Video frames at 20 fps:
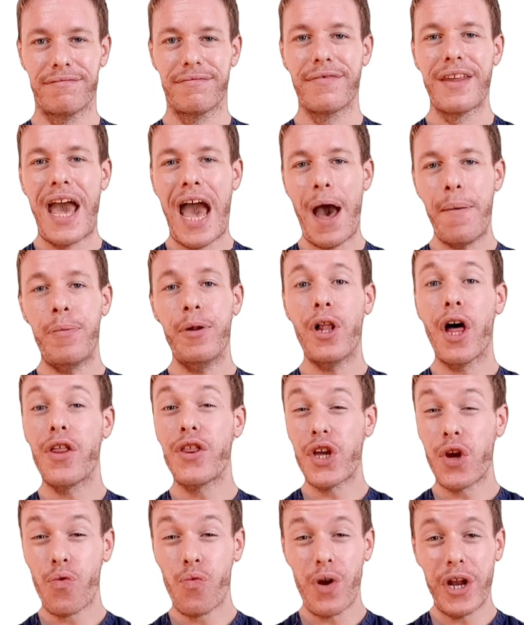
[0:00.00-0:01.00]
Apple are the
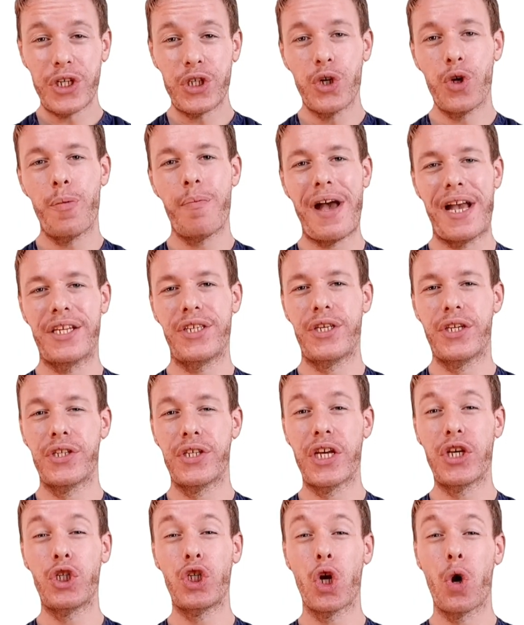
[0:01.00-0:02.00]
original masters
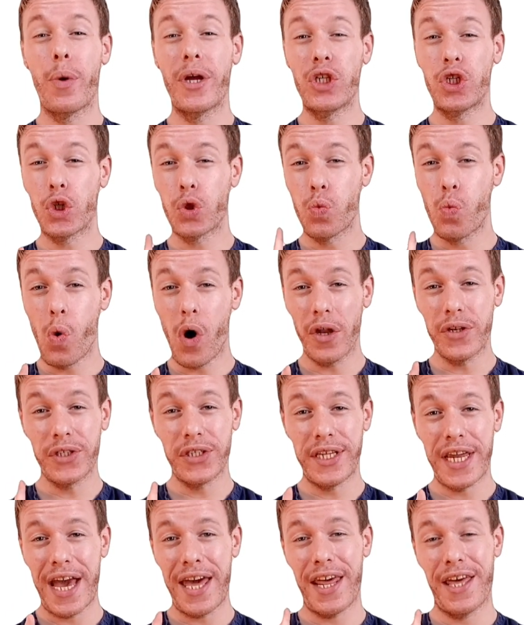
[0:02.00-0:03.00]
at showing just one
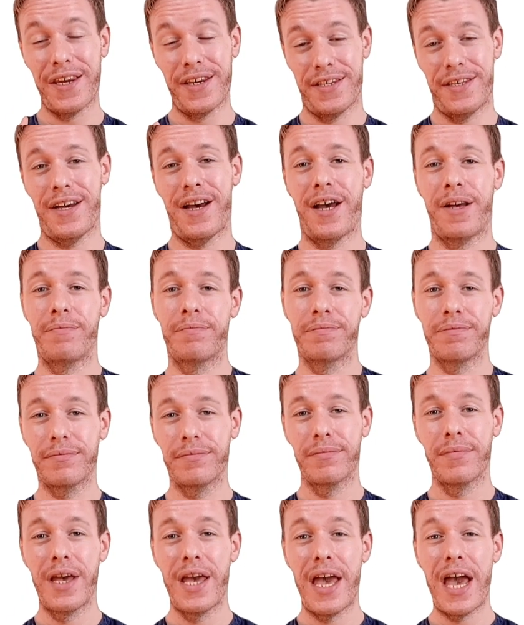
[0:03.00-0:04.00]
stat at a time
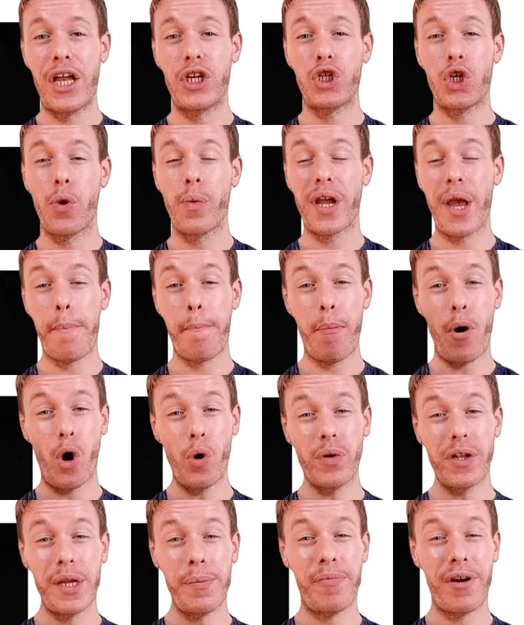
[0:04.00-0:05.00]
and showing it
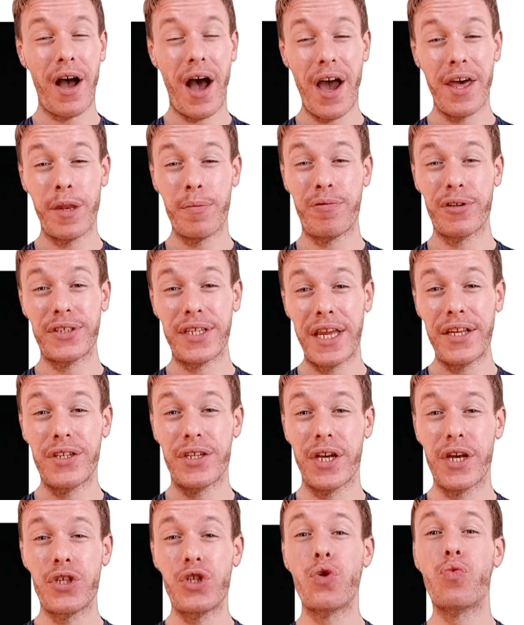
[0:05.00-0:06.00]
boldly behind the
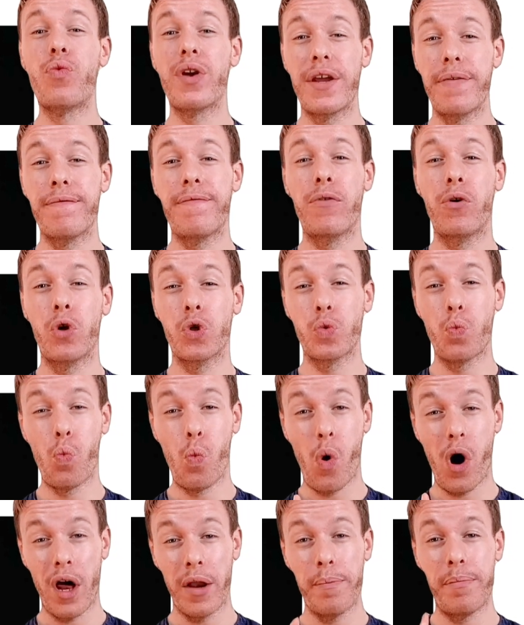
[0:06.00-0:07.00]
presenter to reinforce
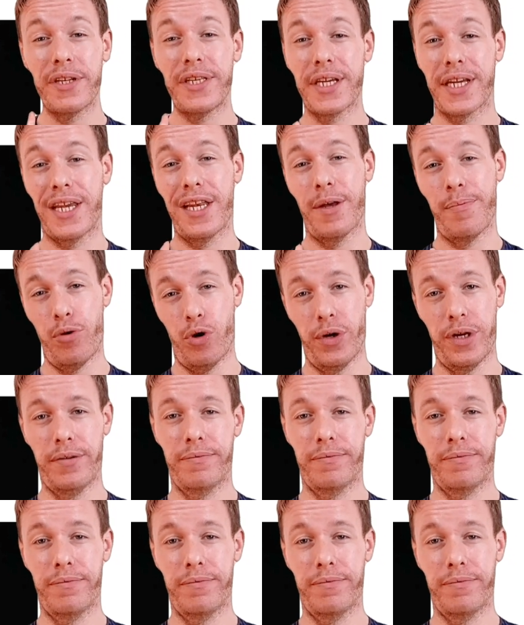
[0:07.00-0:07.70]
one particular point.